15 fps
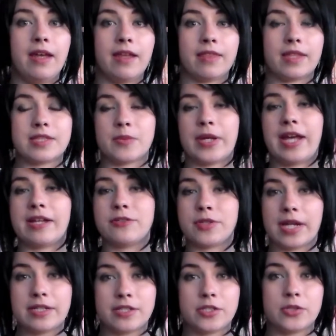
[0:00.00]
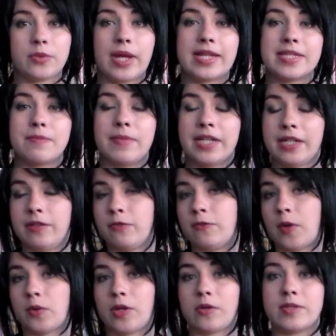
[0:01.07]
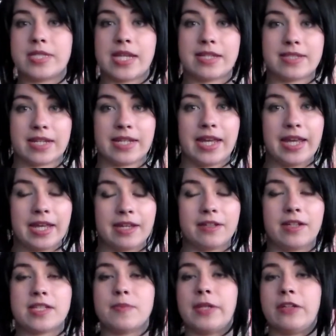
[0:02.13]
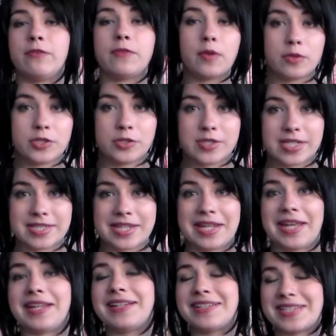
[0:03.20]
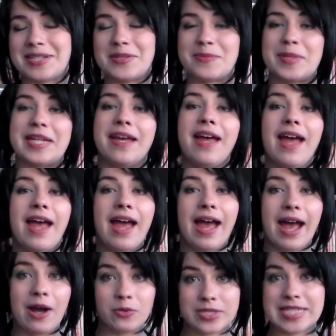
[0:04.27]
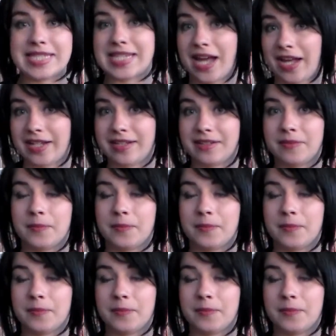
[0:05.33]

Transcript: That's why I try to do as many photos as I can, as many photo shoots as I can, outside.